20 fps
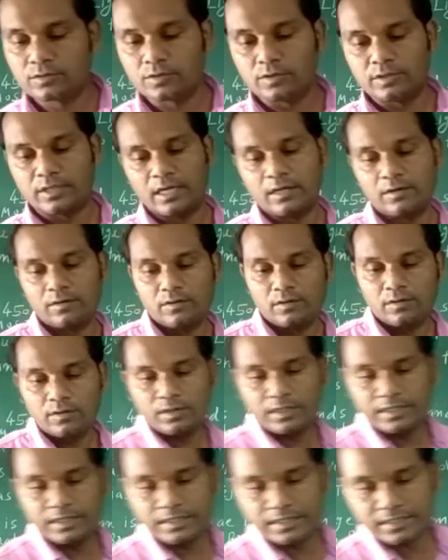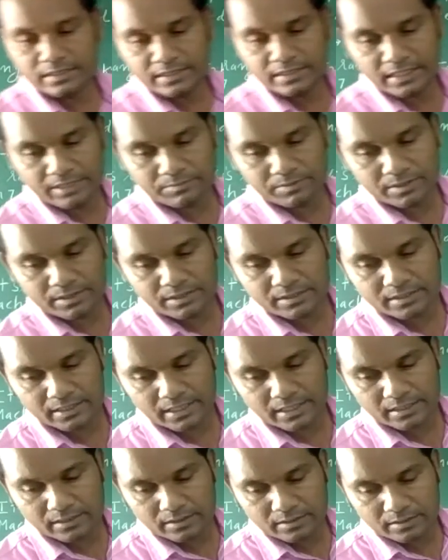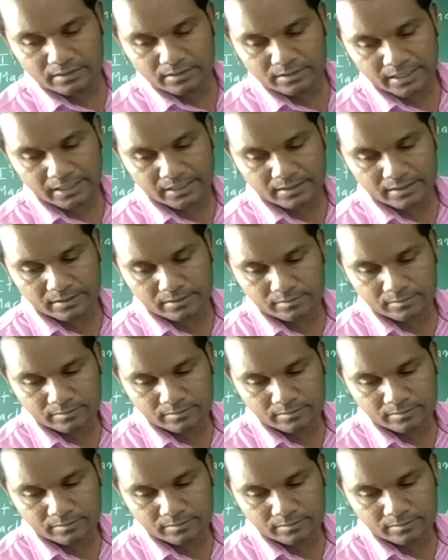So now it is name is there that